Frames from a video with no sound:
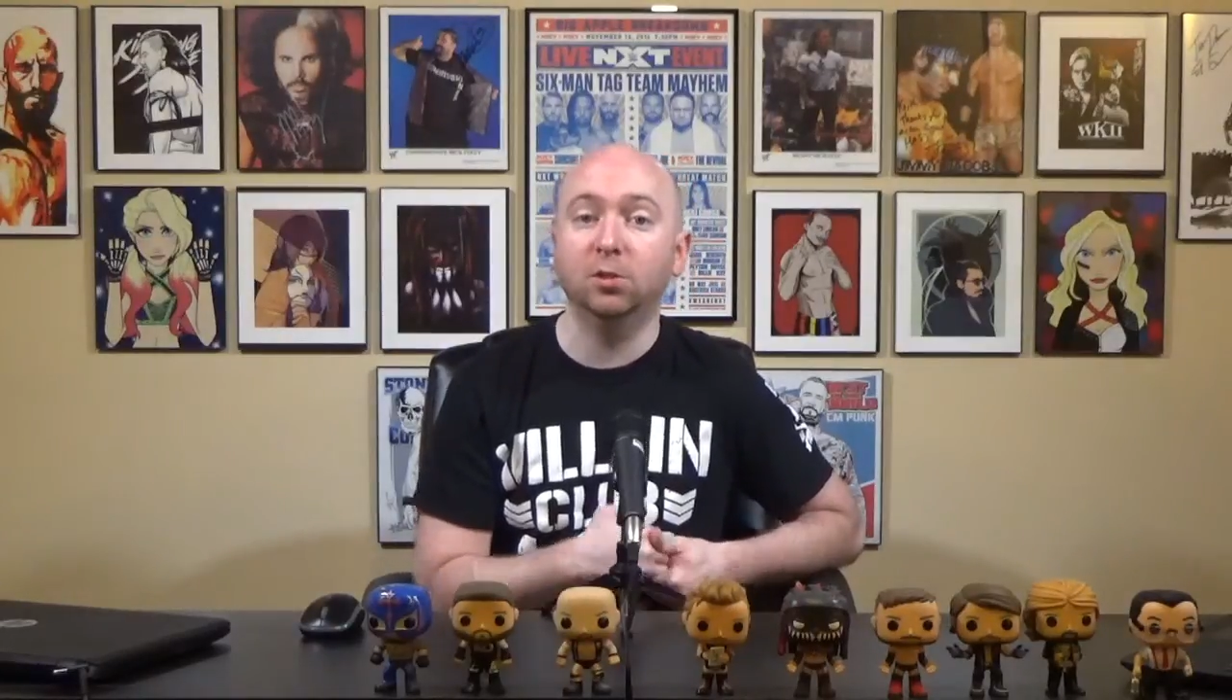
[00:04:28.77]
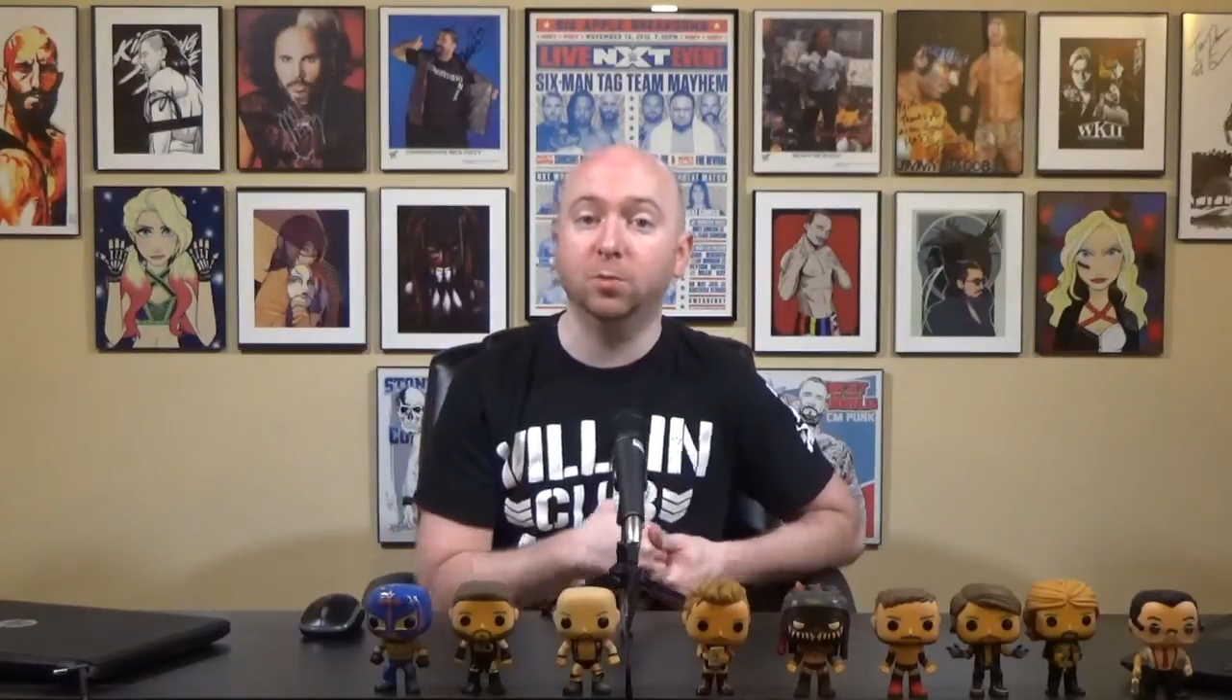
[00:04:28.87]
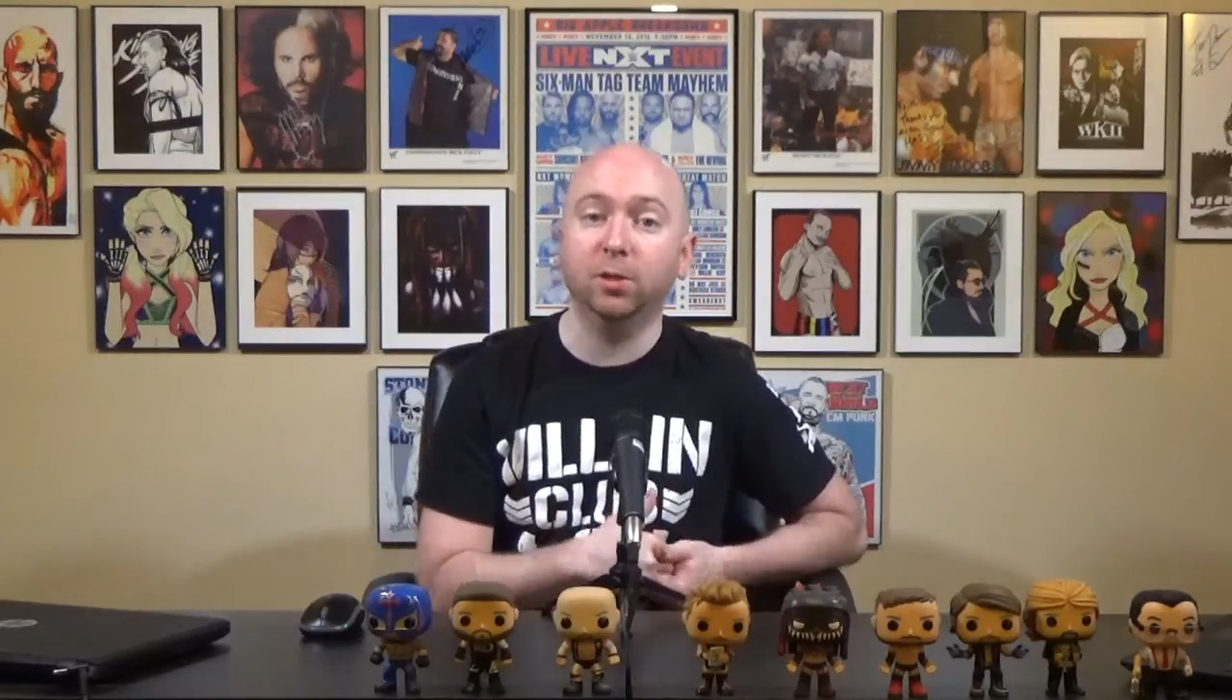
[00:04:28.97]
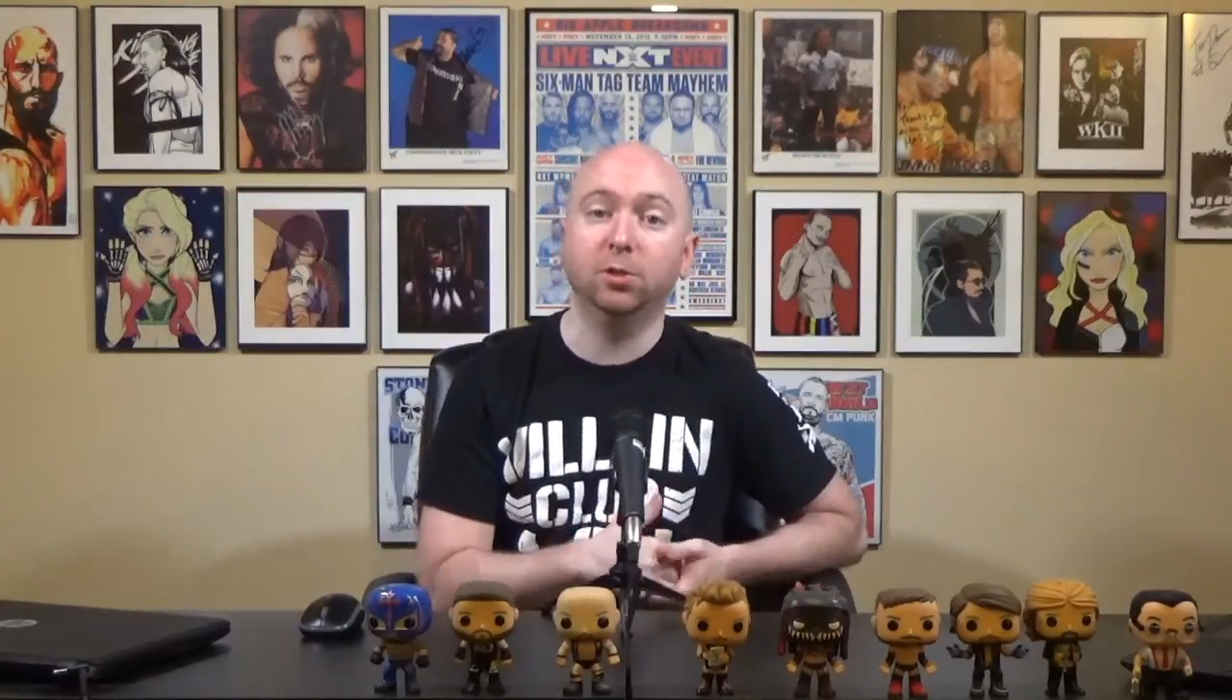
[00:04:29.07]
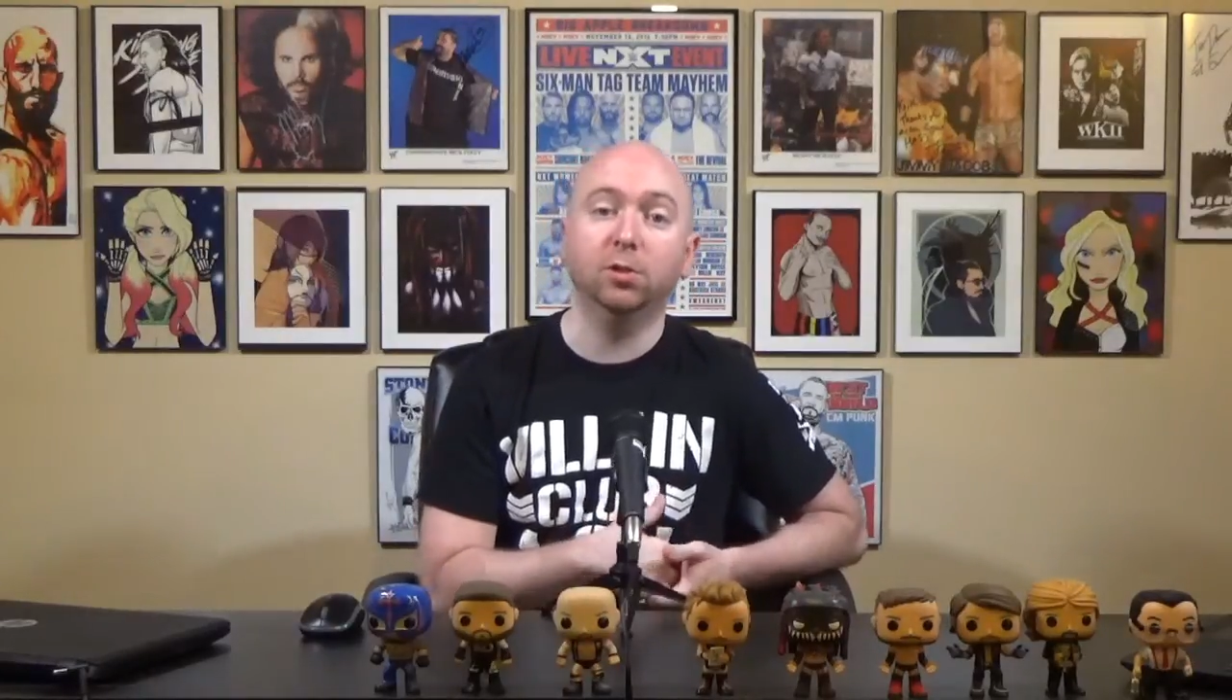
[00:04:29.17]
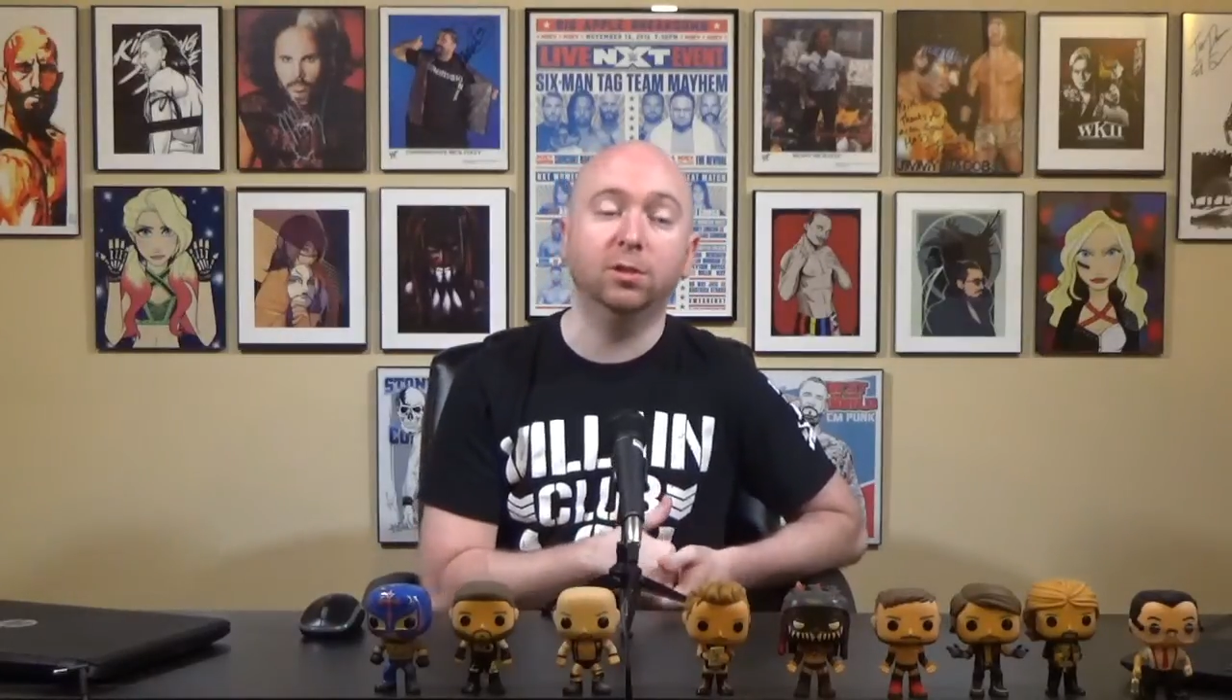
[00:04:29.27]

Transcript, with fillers: especially